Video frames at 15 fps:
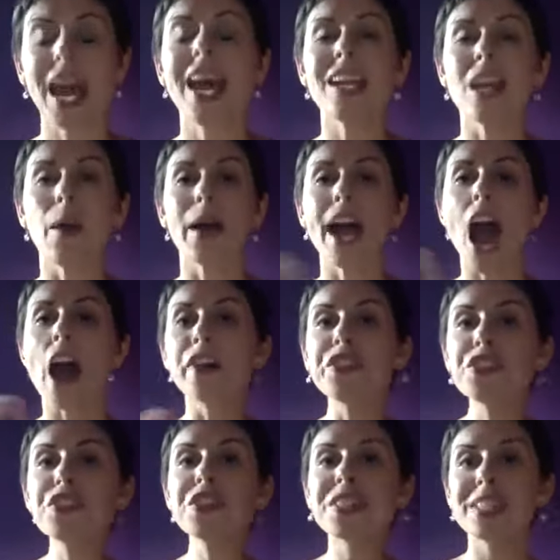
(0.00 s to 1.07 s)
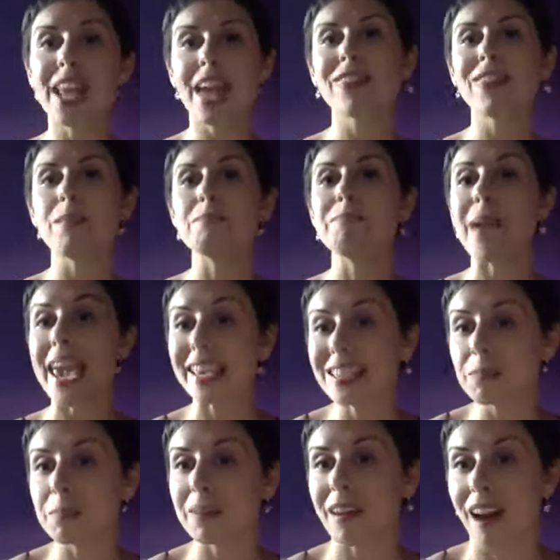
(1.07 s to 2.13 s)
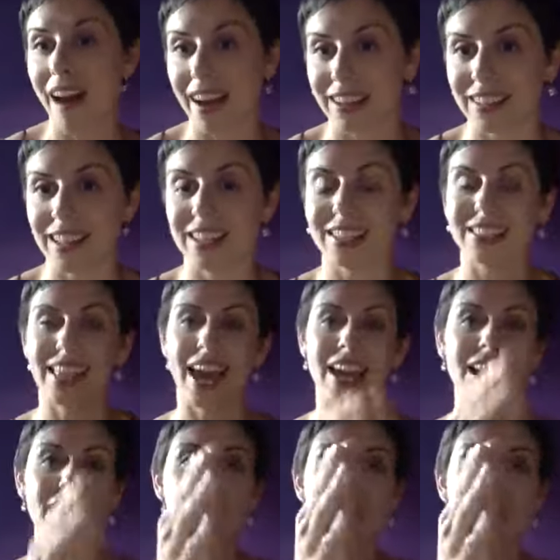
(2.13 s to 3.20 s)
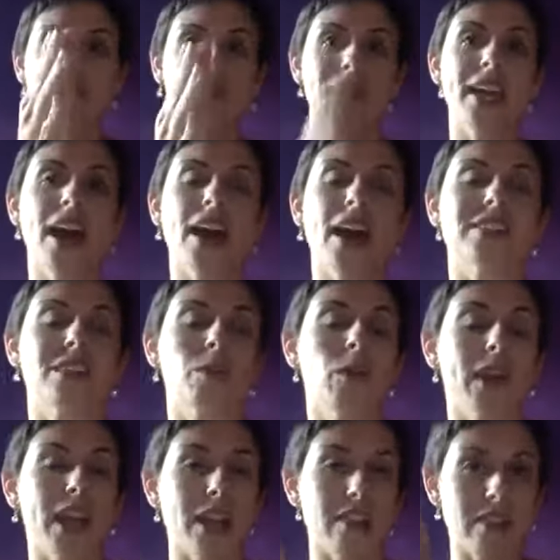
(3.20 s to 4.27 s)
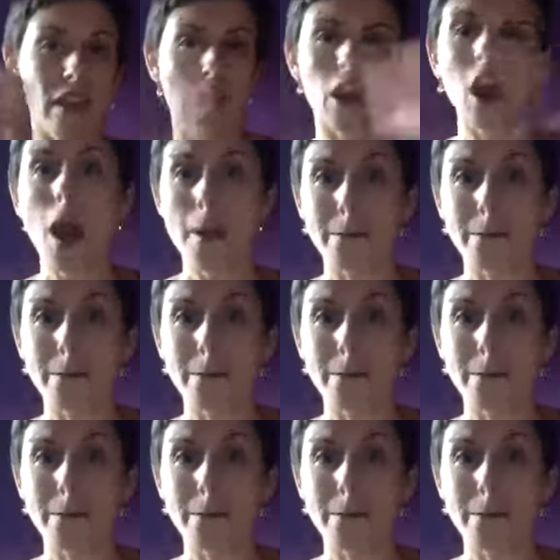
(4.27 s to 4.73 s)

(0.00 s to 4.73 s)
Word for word: Now I understand the base behind this that if we have someone in their